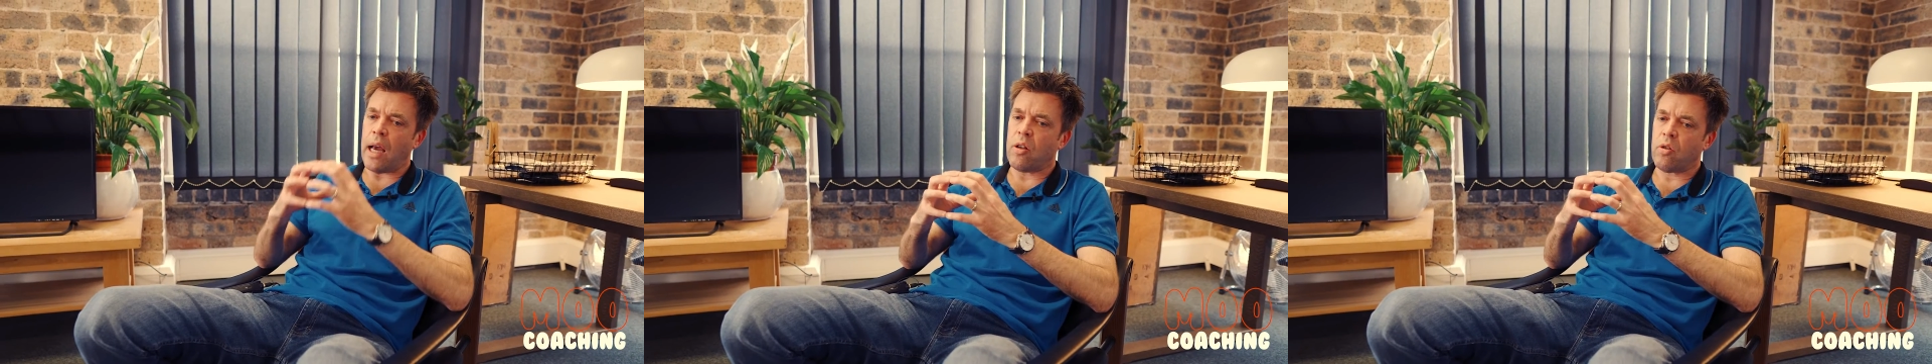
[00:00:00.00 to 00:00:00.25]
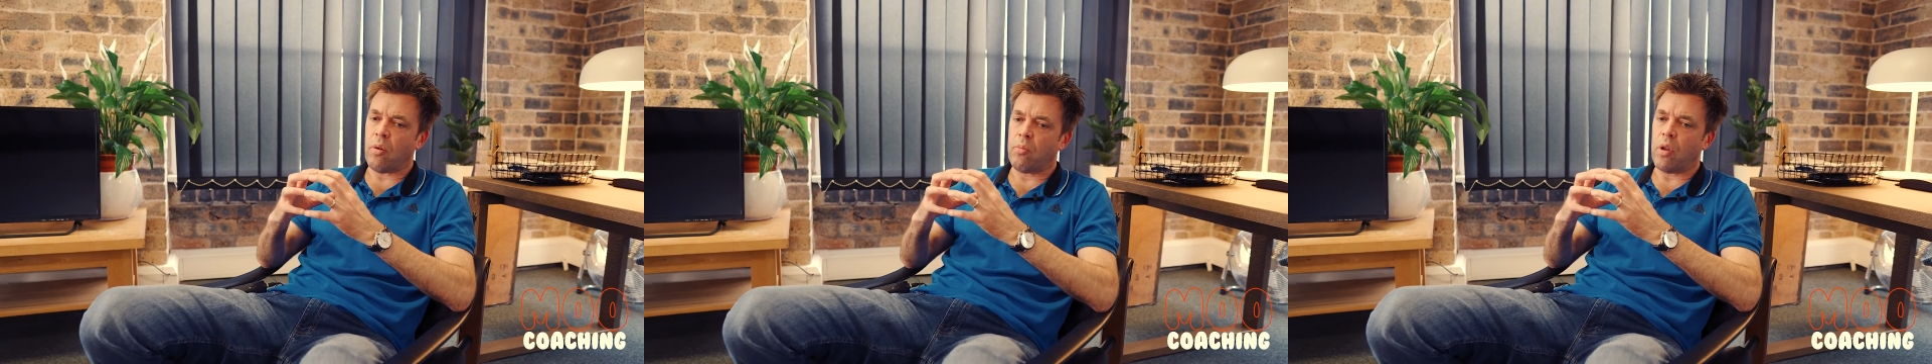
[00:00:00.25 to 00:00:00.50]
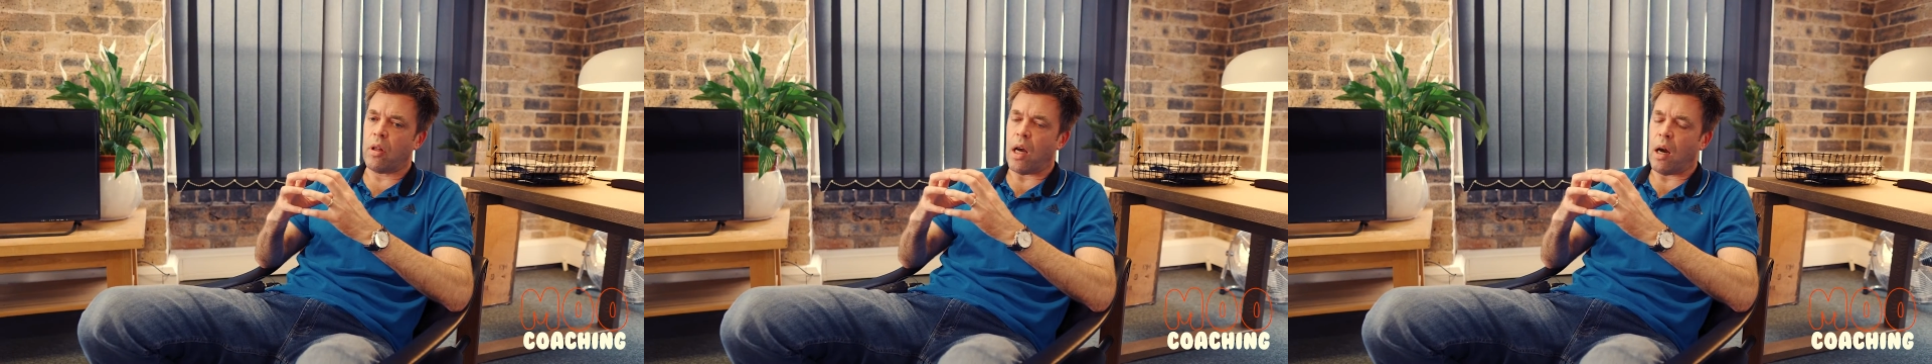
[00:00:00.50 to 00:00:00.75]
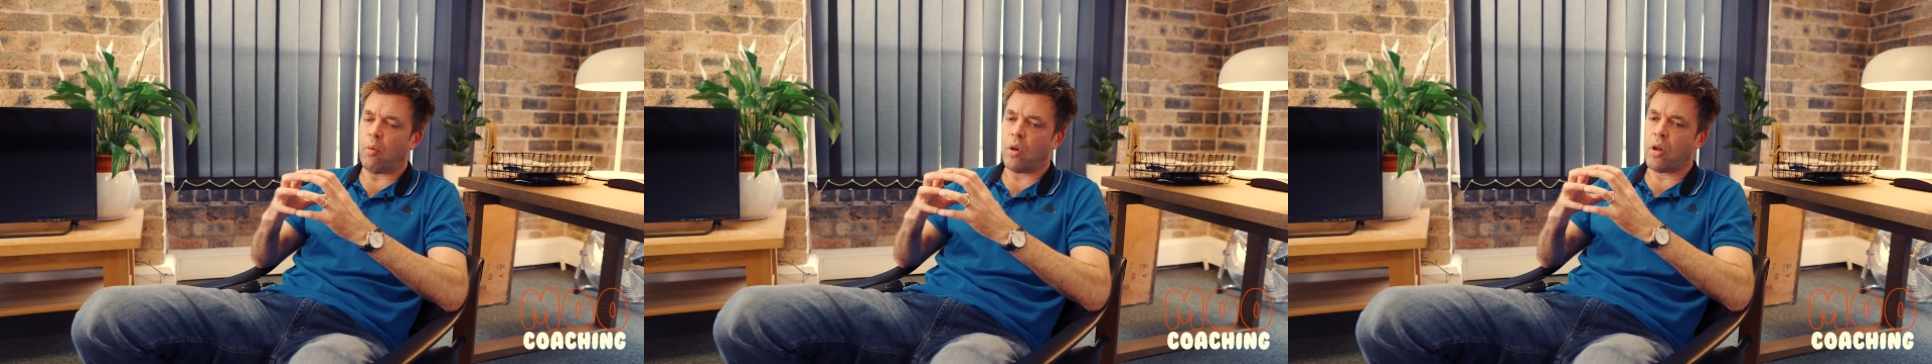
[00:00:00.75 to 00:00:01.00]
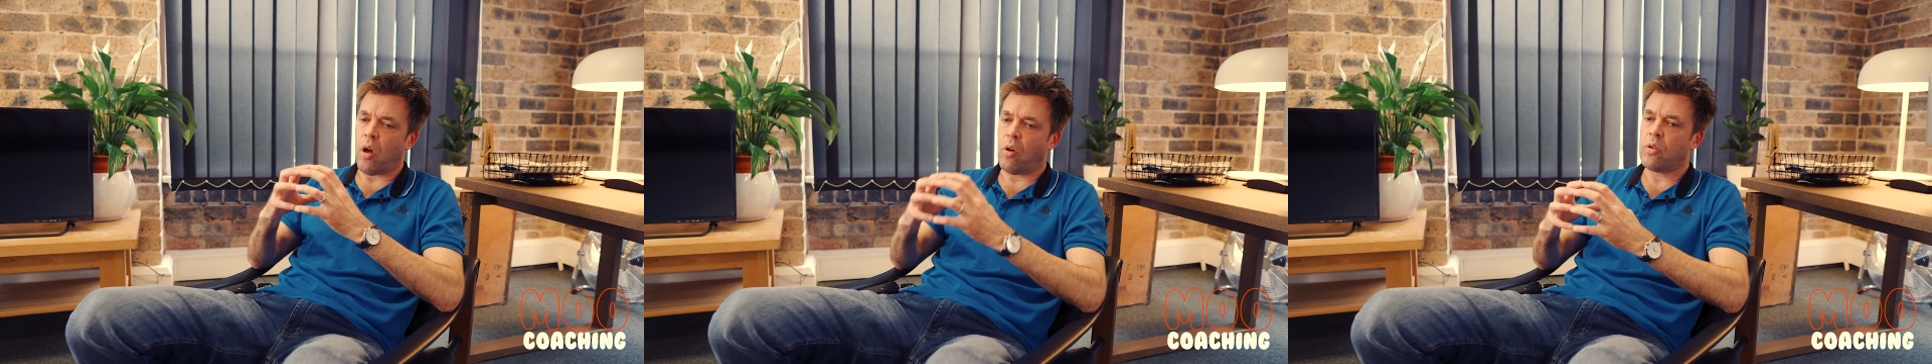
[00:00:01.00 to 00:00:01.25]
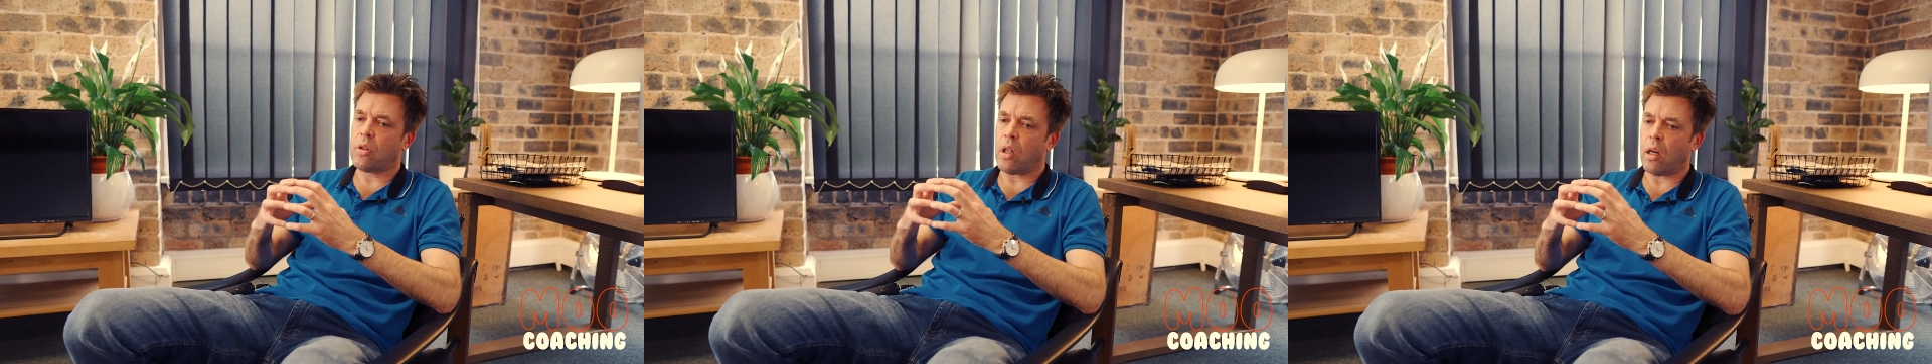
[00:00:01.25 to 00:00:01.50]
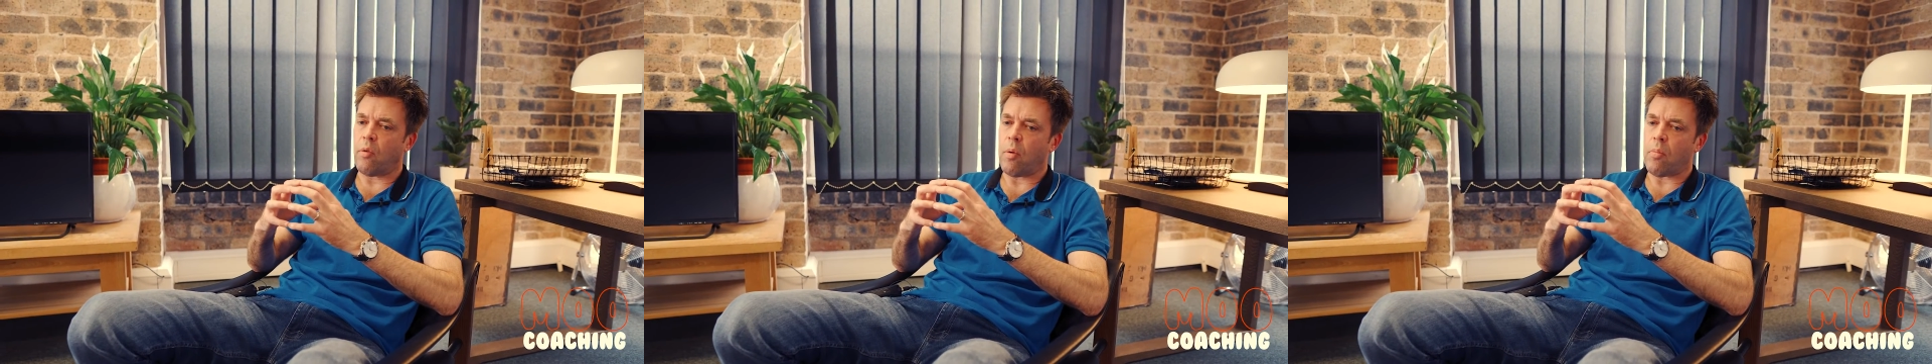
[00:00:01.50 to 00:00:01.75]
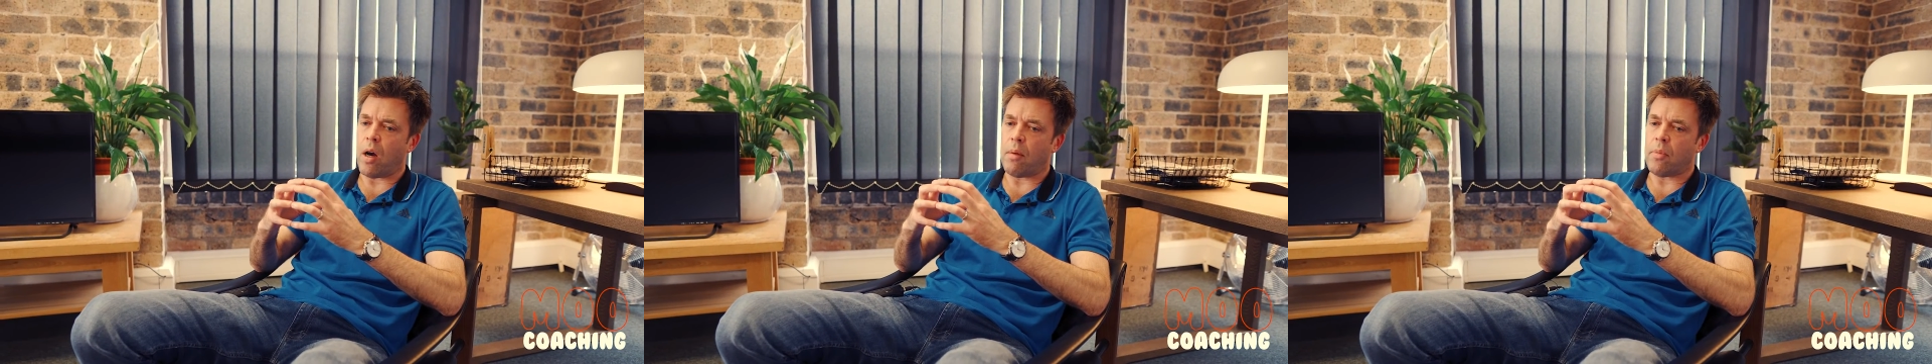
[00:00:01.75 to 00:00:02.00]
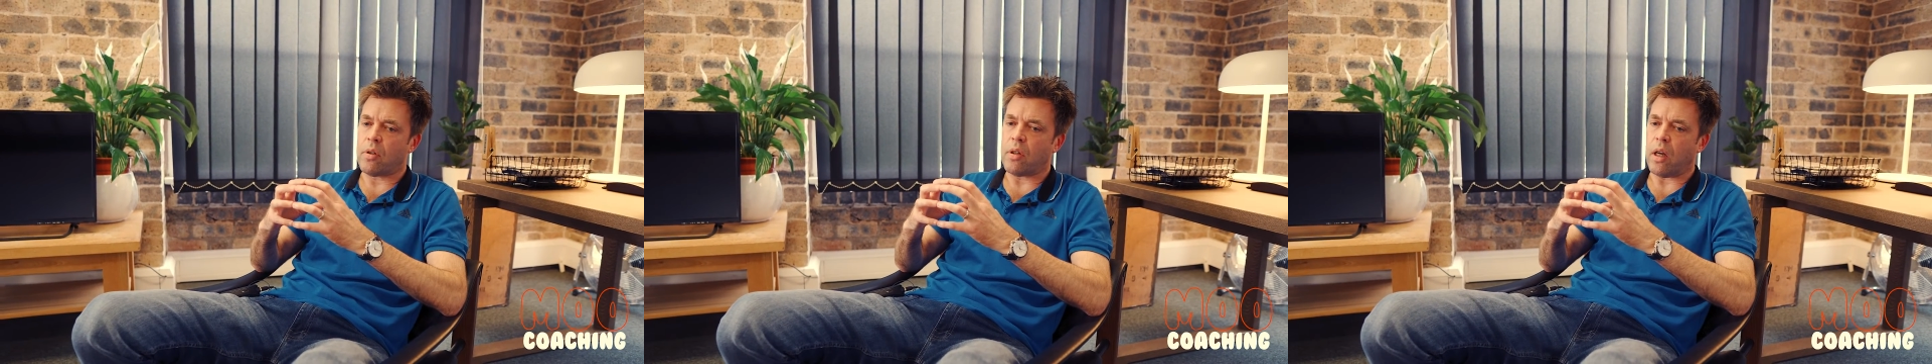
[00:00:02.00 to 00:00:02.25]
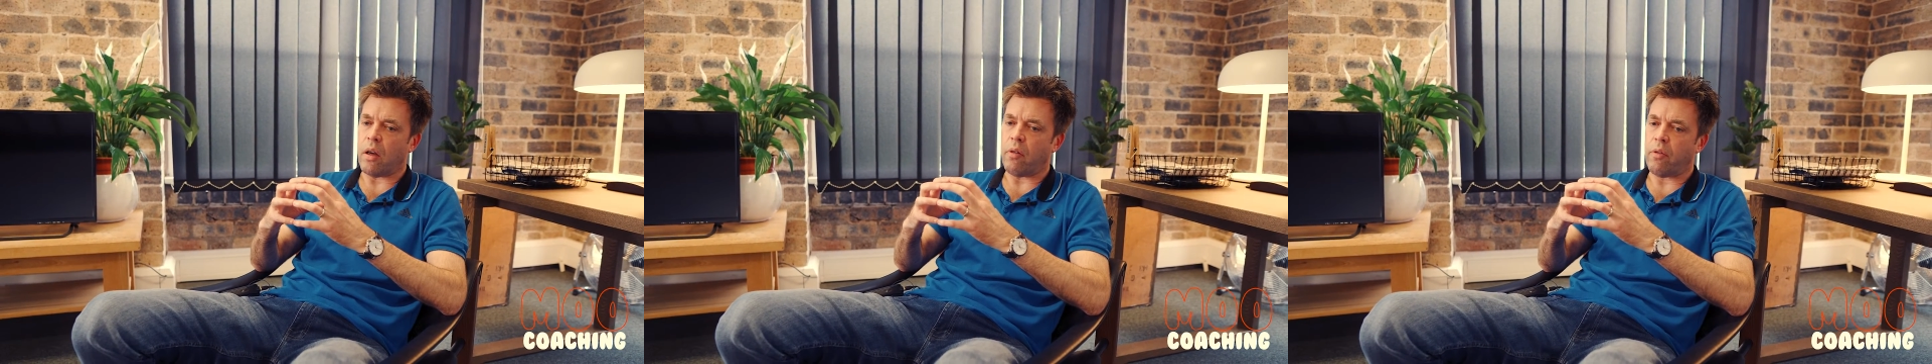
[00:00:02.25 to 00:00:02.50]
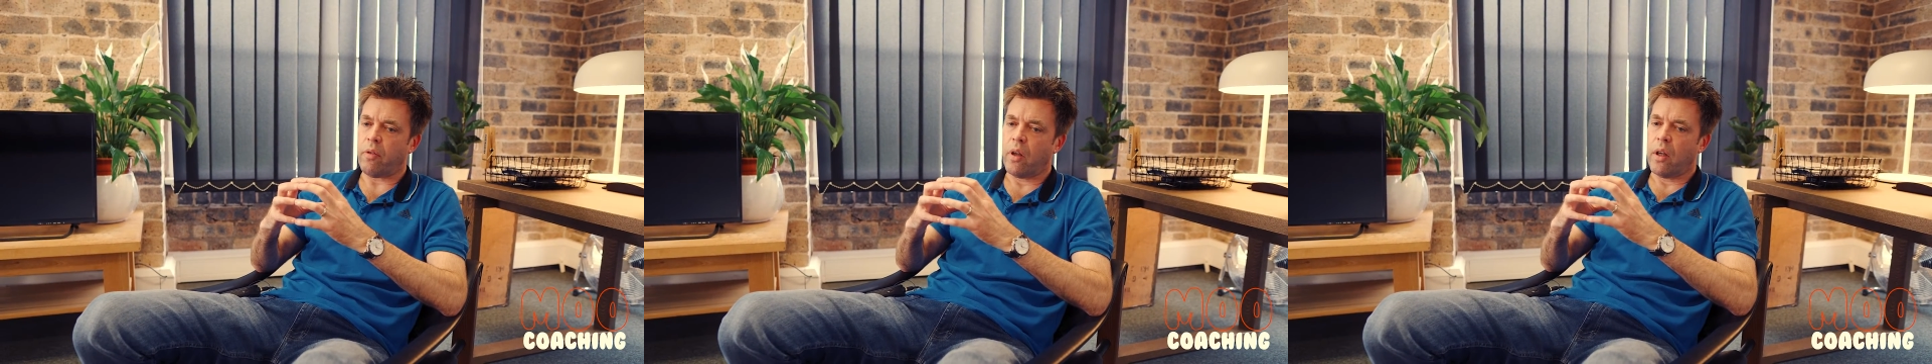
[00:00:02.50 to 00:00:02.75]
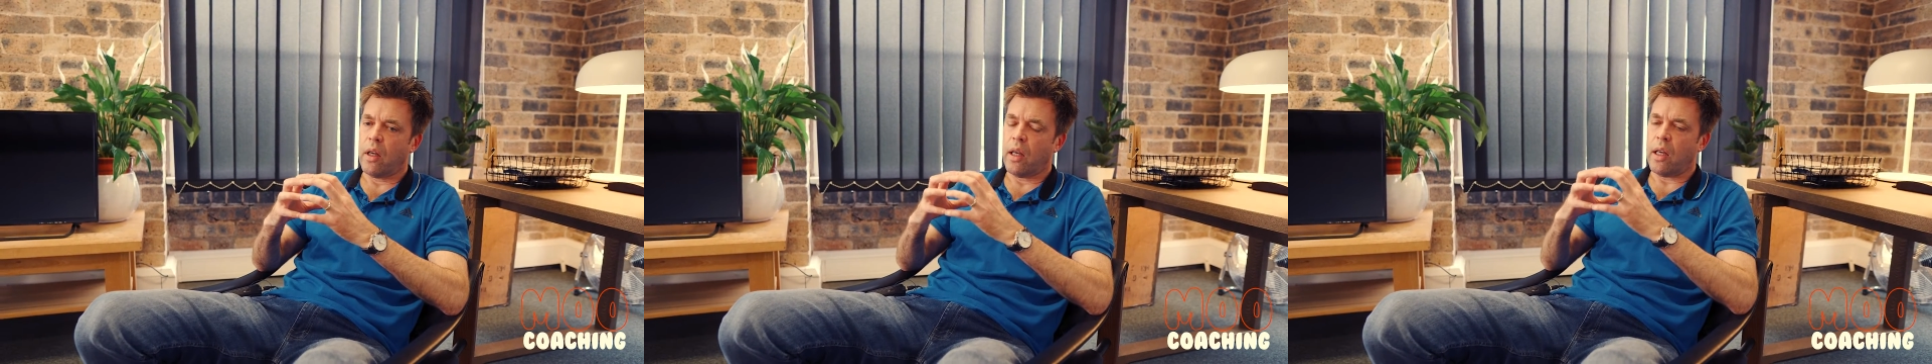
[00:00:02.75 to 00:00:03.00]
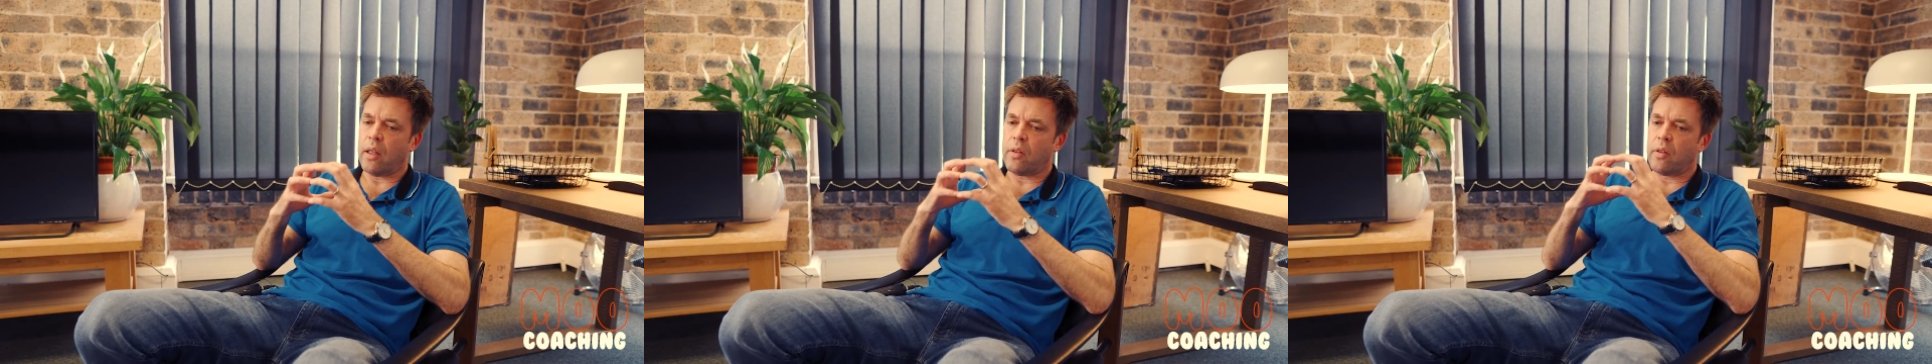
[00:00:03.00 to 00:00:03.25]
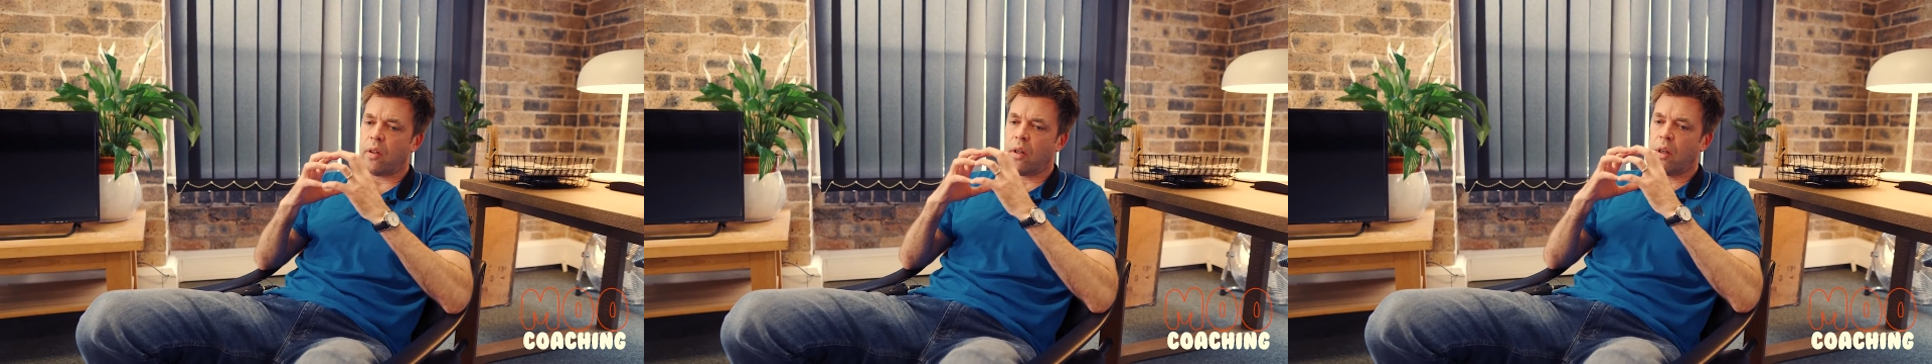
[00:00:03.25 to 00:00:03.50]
is something that I will constantly remind myself is